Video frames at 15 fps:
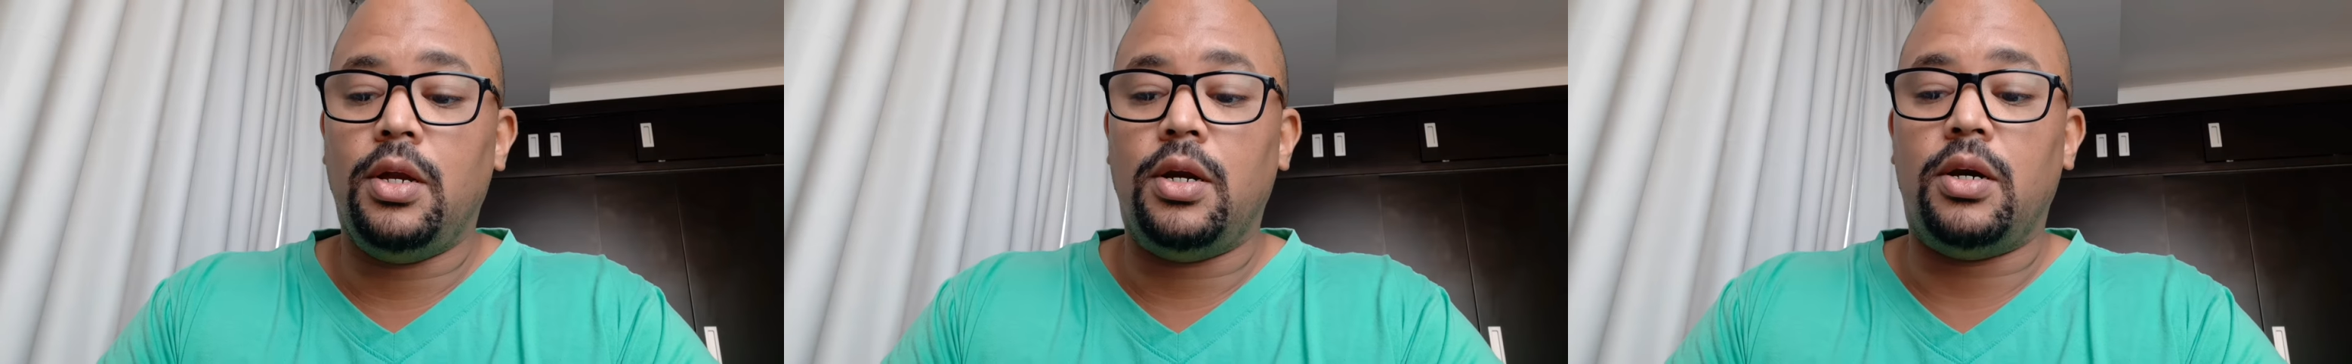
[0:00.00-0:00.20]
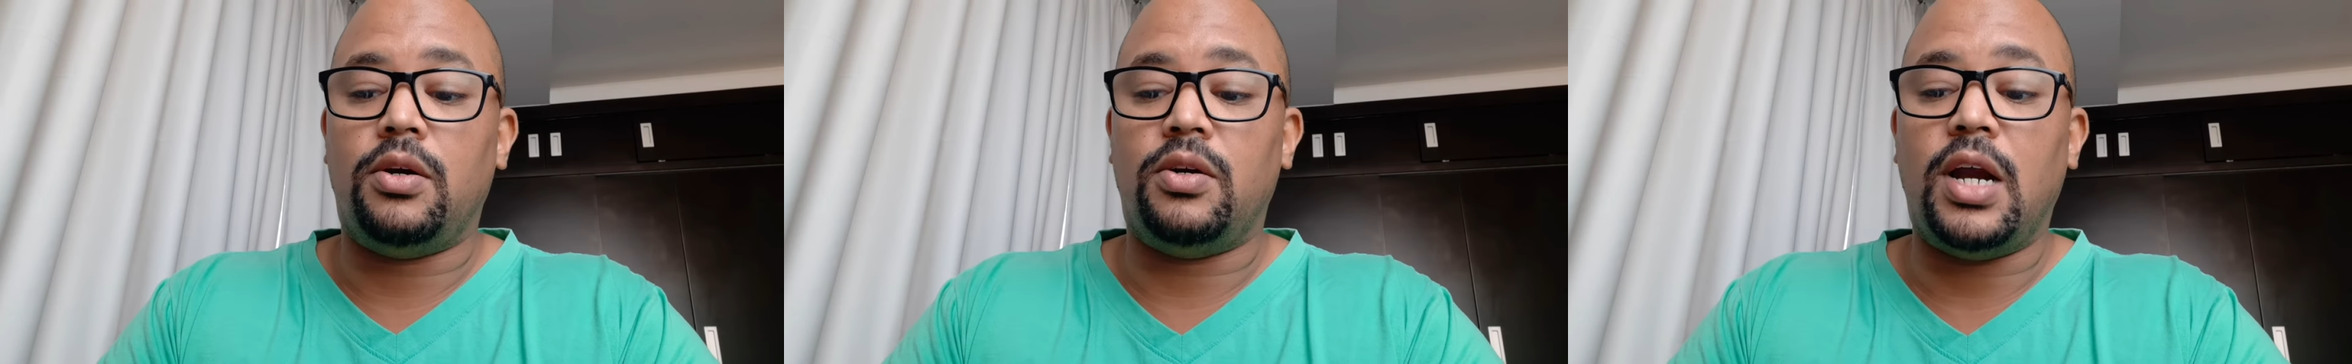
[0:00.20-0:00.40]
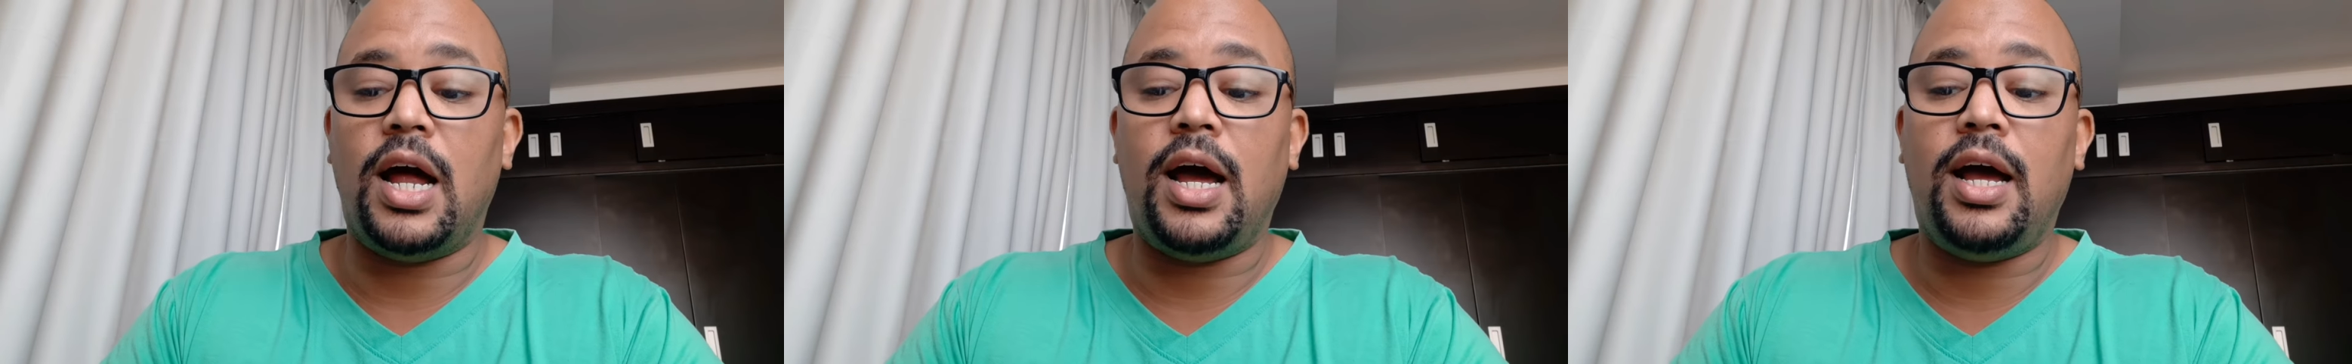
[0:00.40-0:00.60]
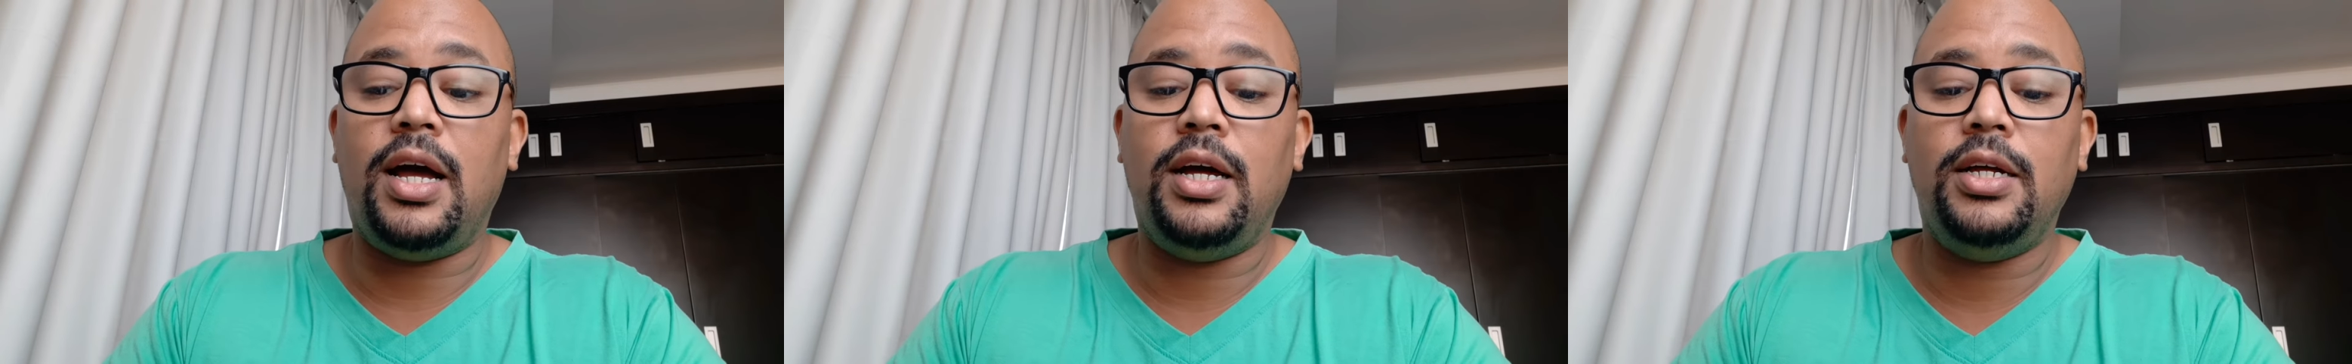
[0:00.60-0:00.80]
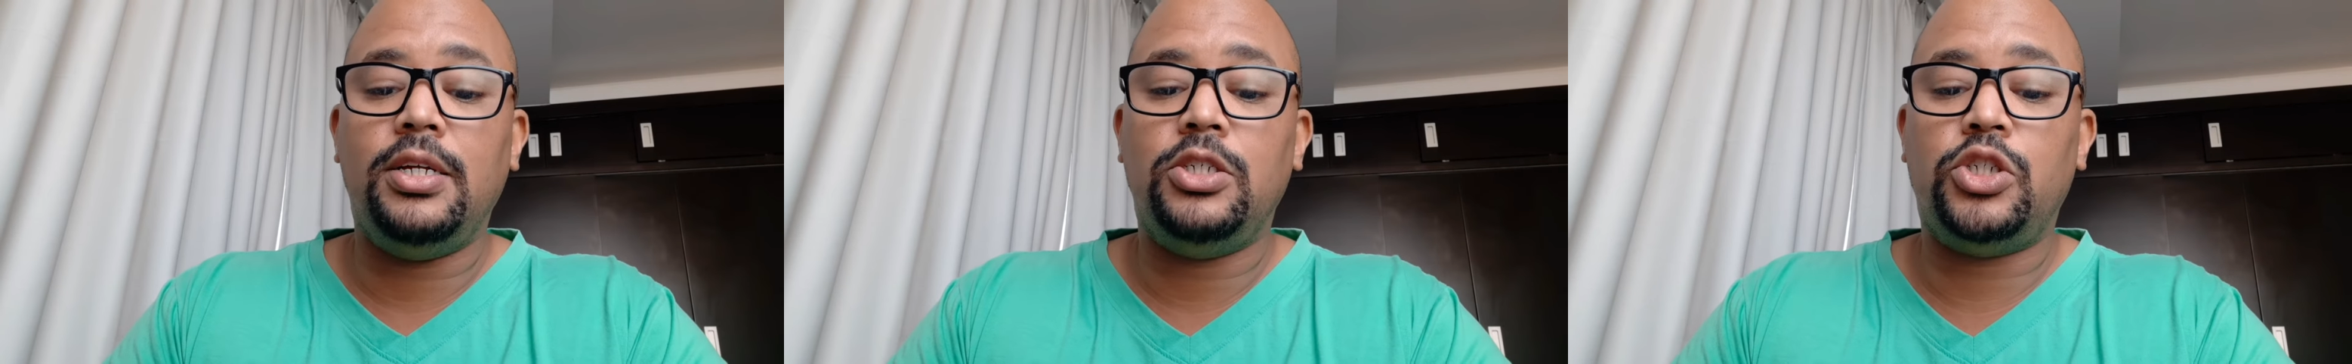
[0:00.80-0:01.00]
Ra.
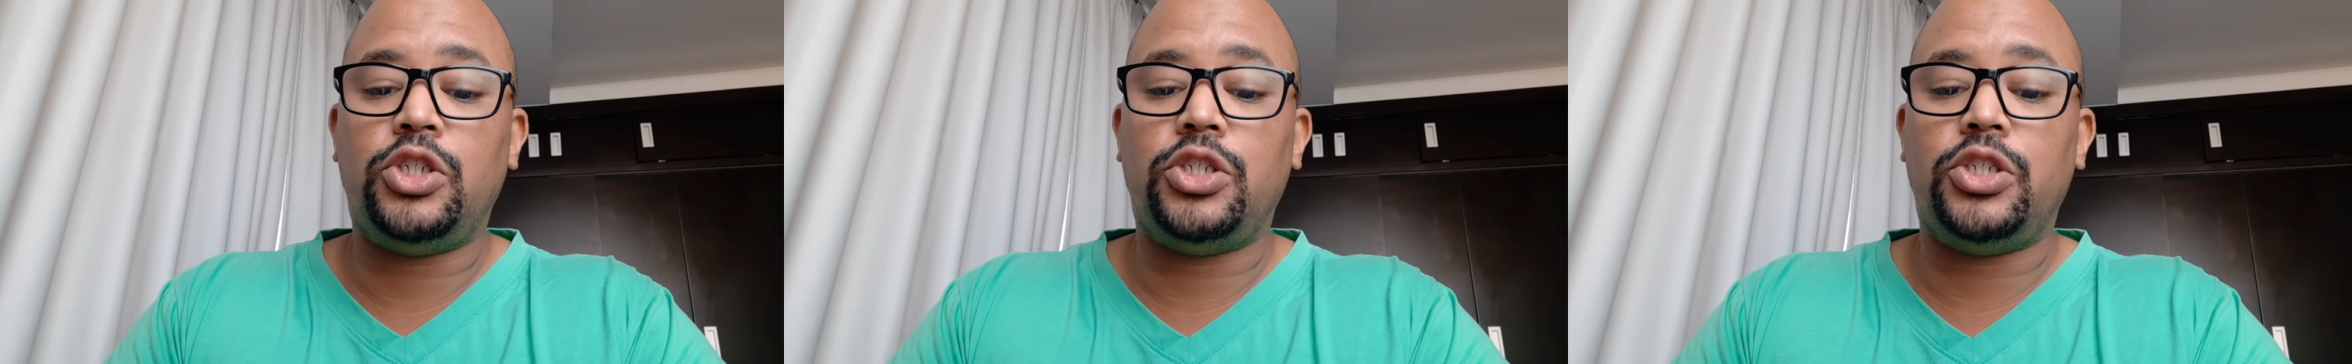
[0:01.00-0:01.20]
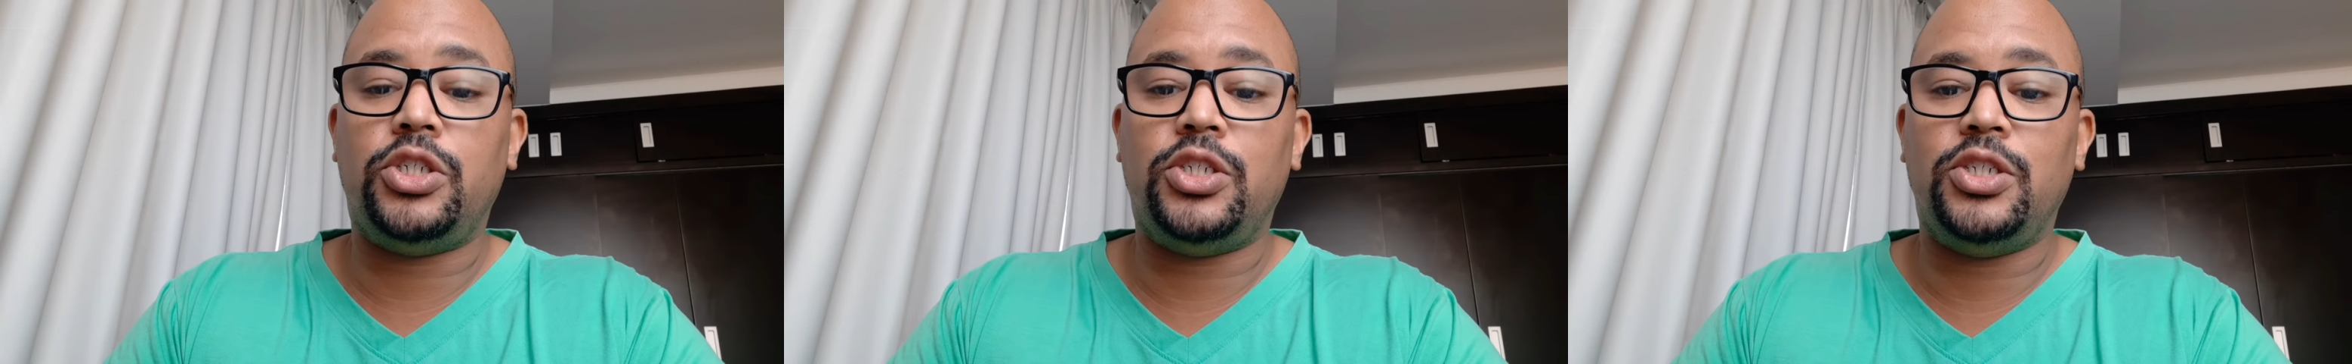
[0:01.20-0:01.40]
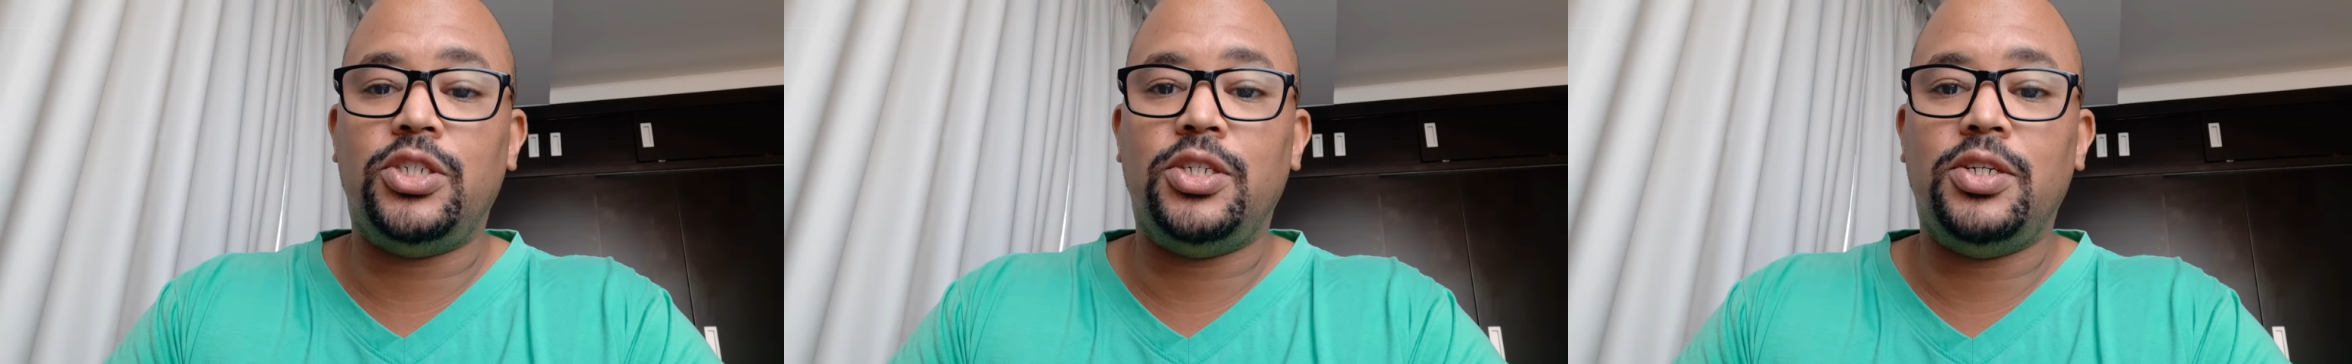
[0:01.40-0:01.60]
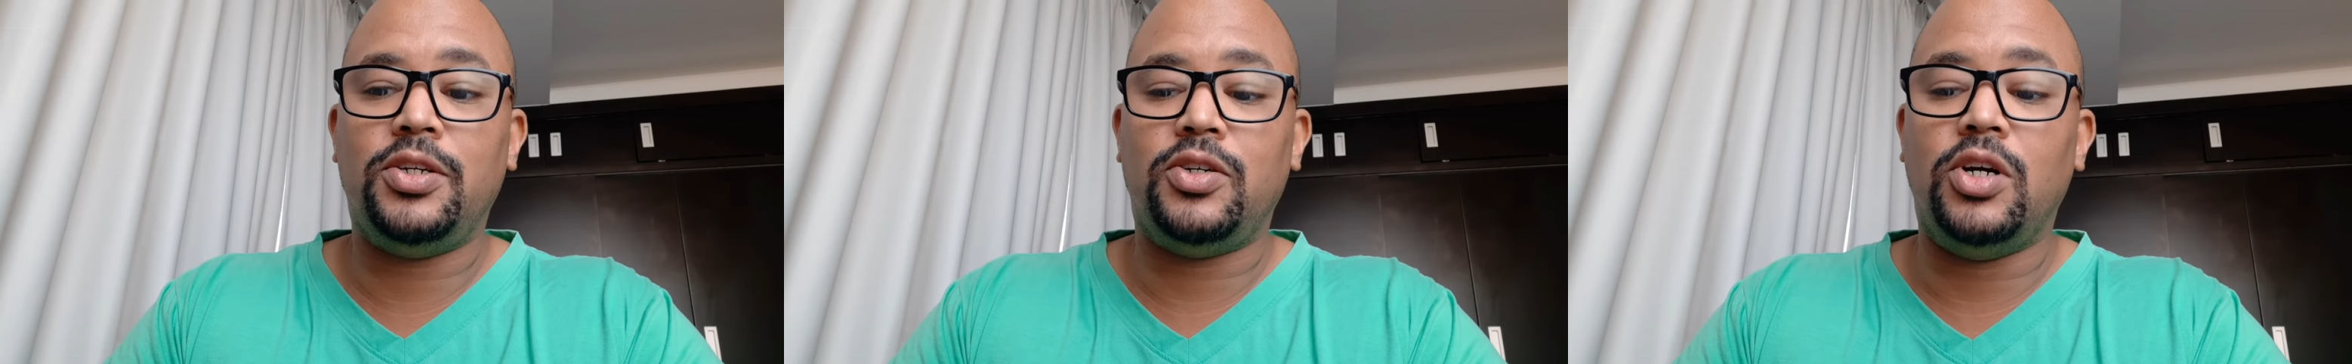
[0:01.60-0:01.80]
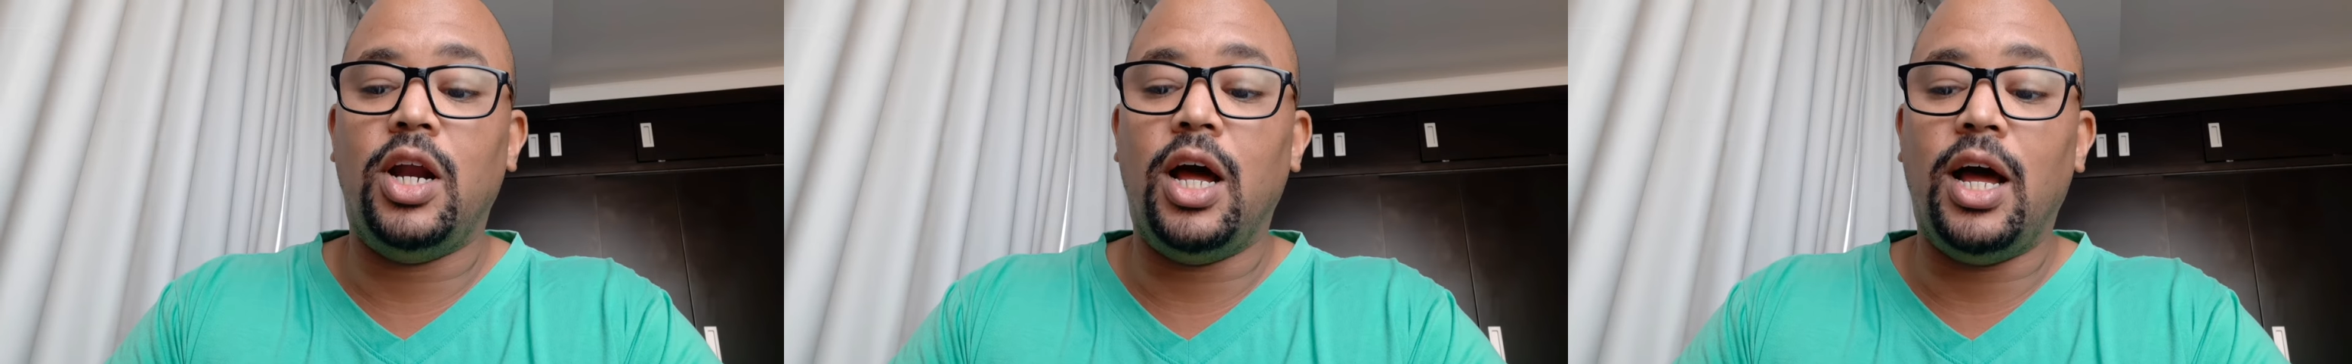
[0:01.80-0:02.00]

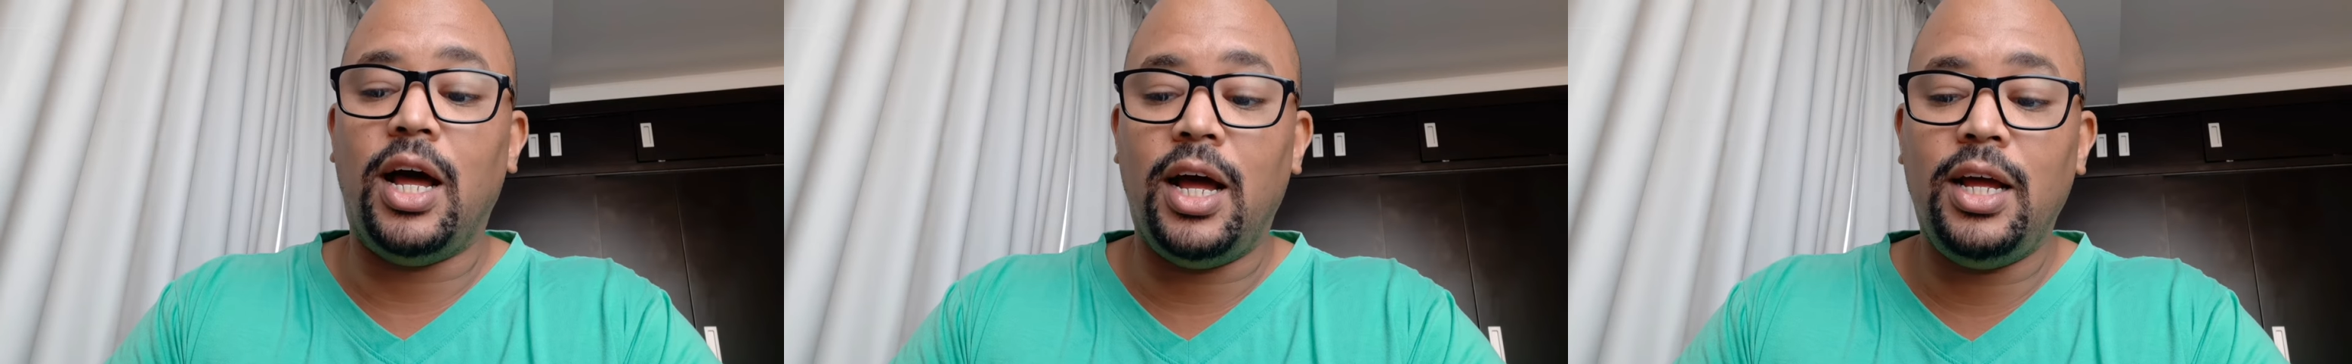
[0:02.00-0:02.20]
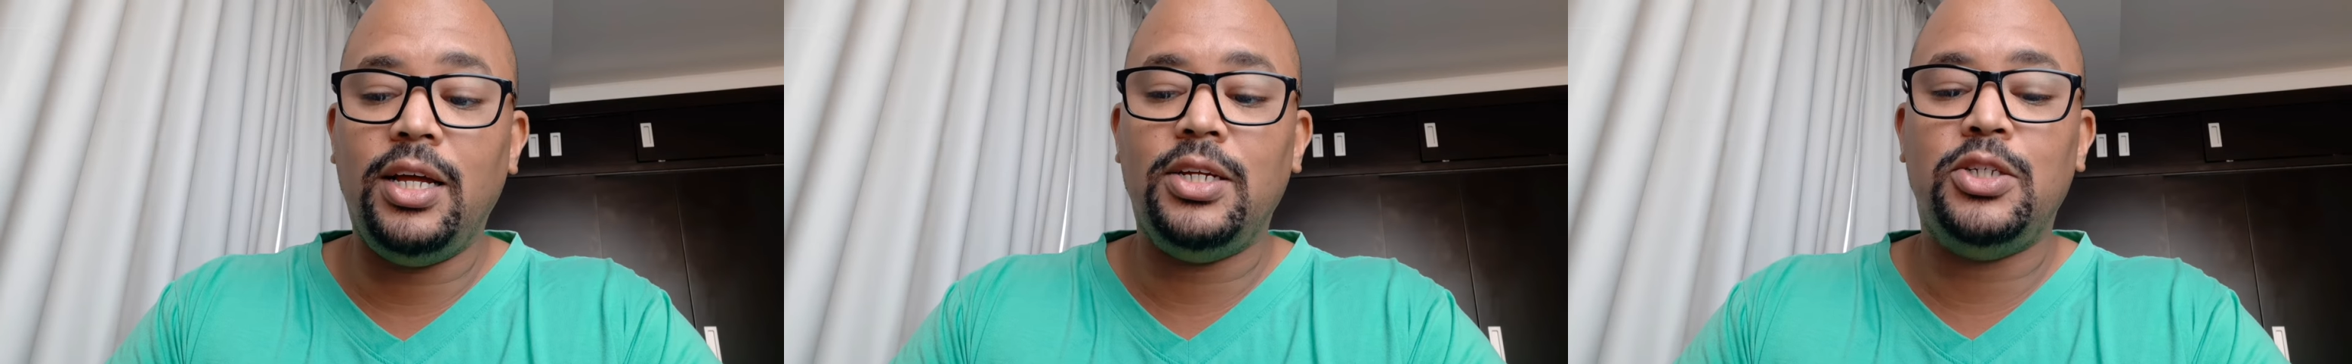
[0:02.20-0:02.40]
Ra.